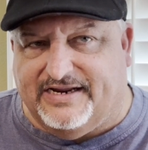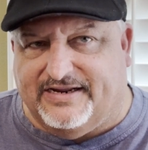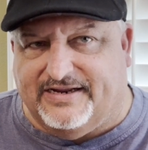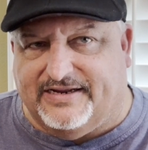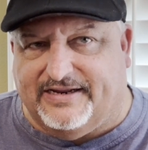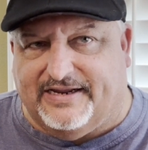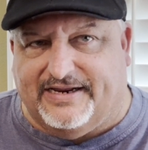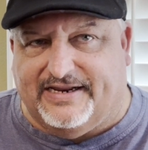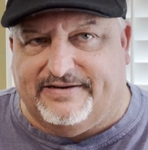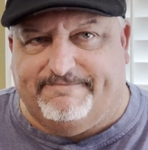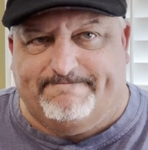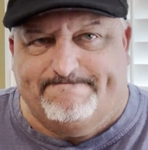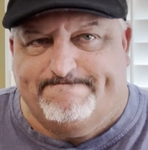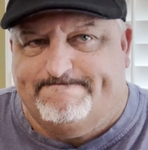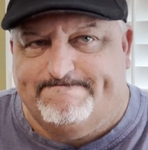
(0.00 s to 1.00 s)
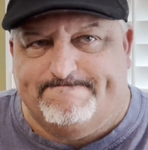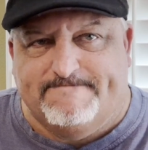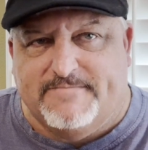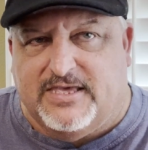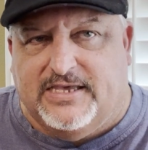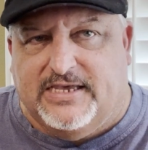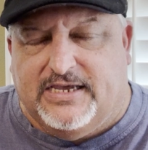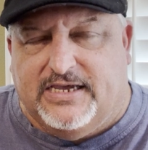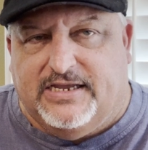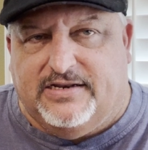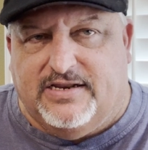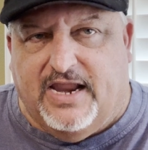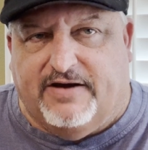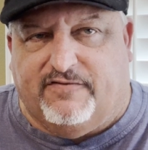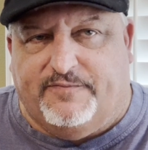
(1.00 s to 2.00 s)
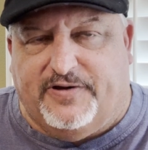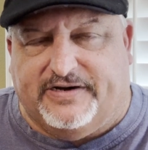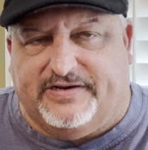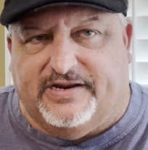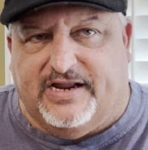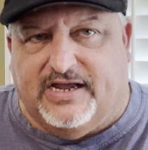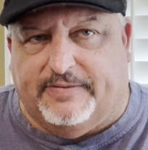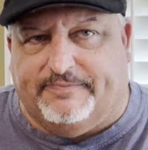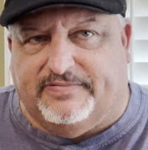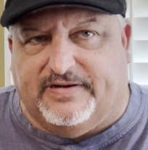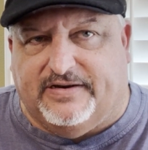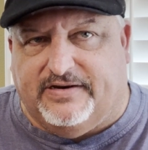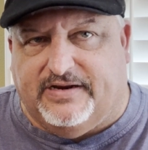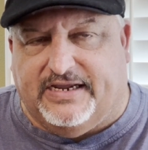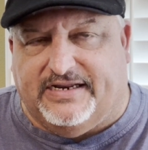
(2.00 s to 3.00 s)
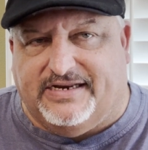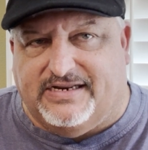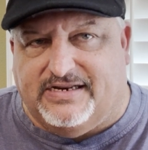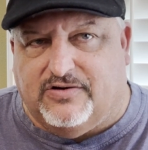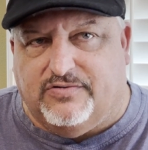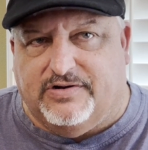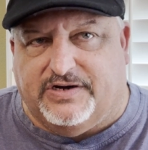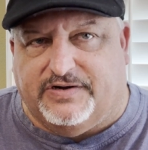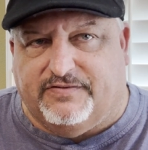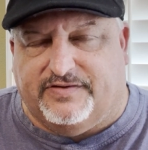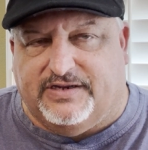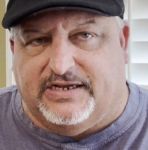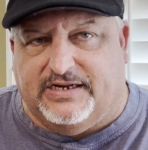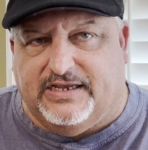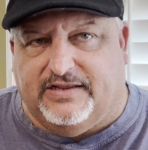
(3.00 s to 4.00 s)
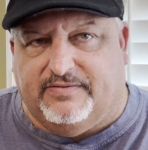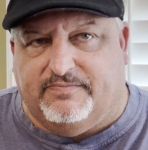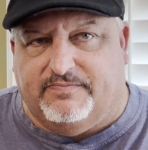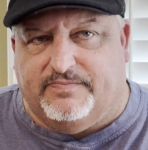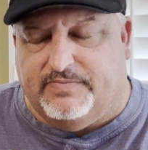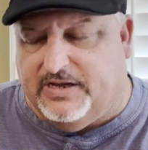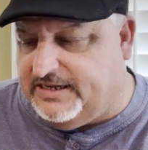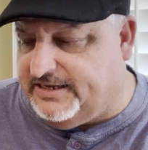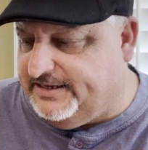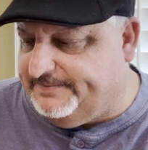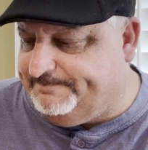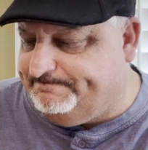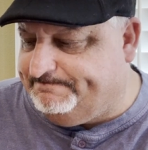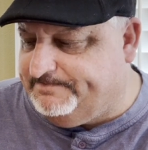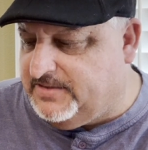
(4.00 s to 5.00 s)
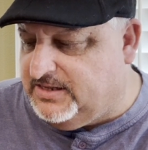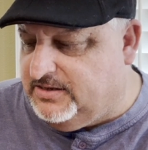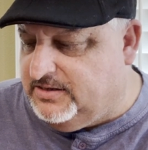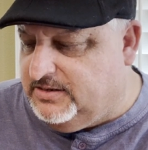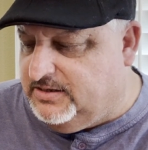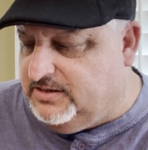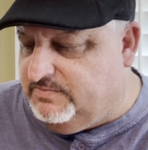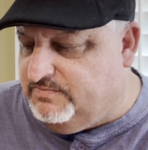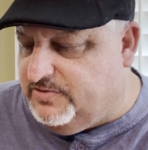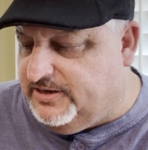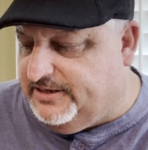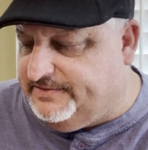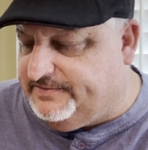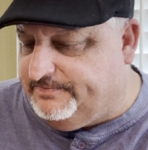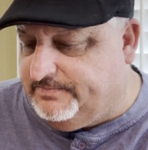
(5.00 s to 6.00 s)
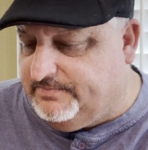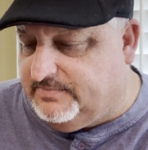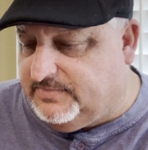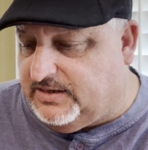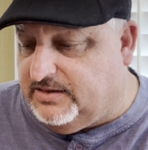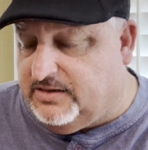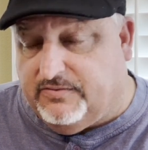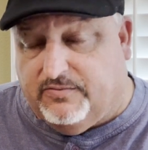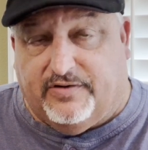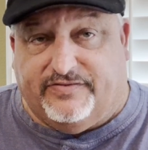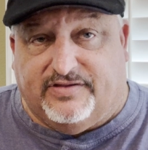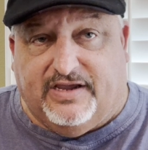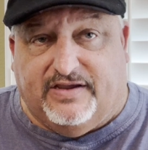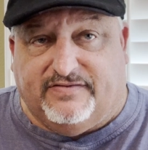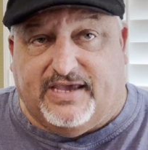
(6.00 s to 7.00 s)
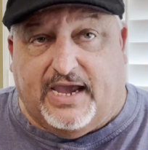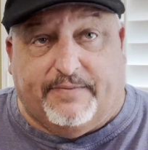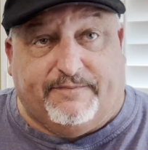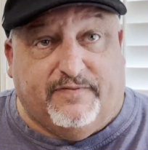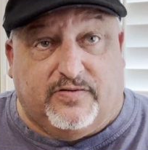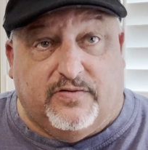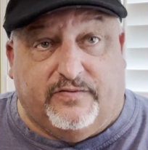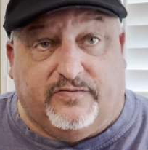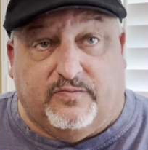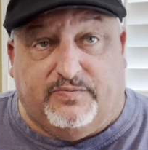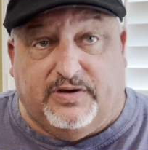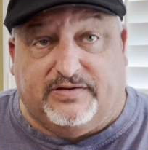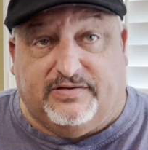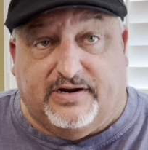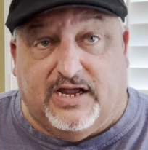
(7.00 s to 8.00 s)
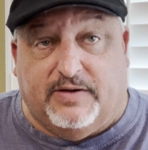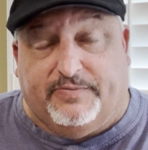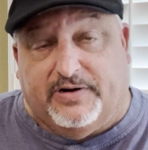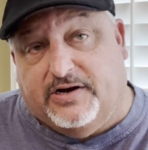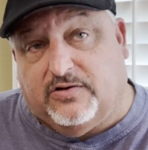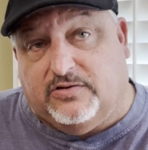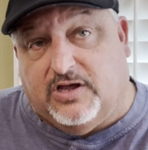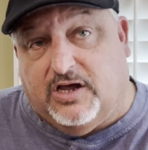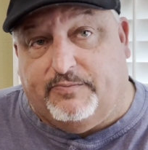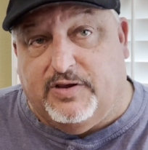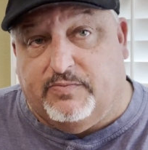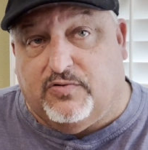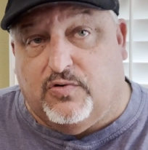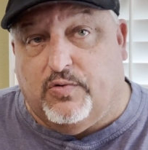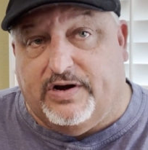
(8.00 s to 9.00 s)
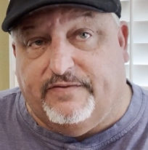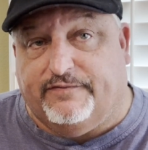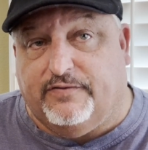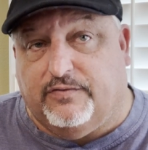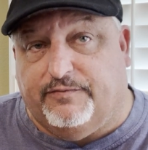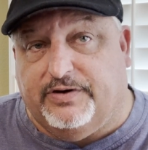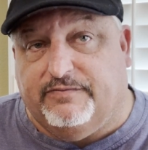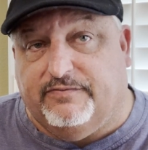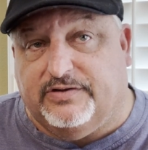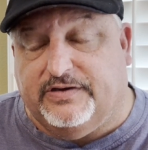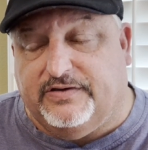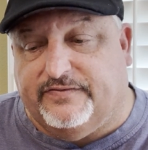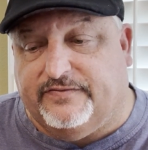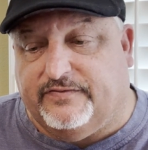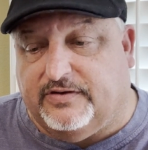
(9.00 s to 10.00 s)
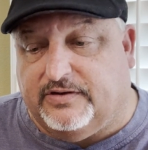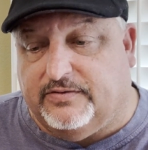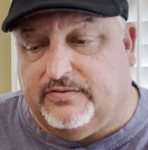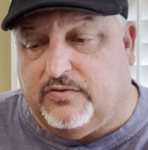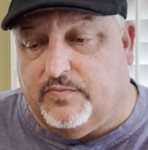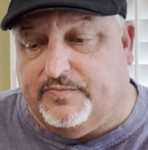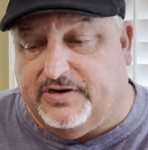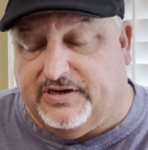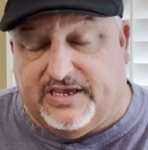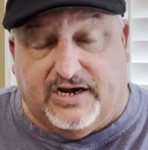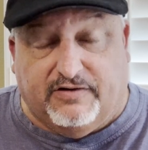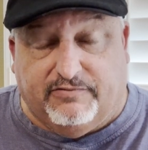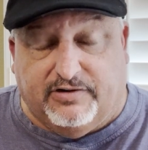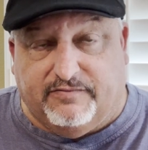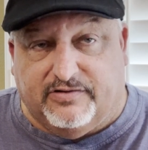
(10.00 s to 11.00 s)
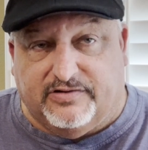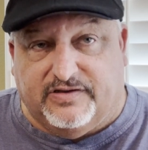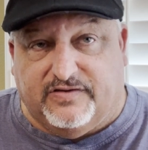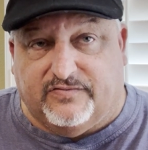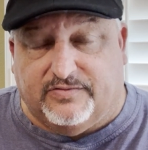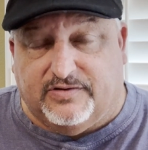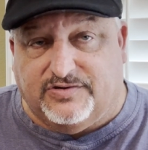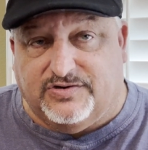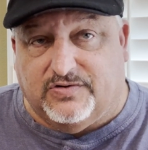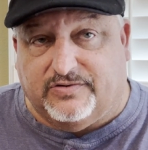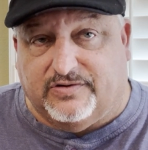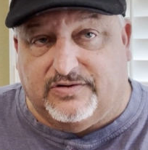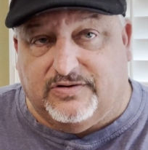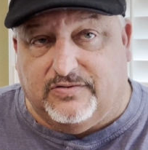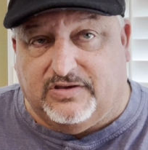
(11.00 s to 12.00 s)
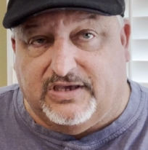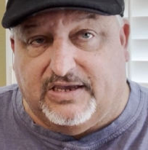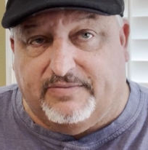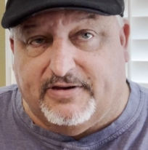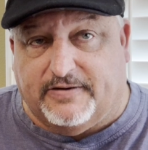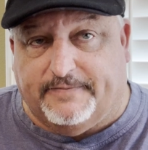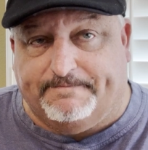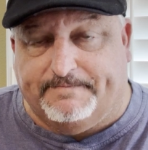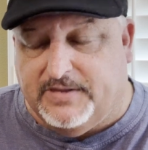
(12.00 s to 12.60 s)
I never picked it up and had no interest in it. But it was a nice cap for those who picked it up, and I know a lot of people wait for a re-release and hoping to get a re-release when the Joker 2 came out.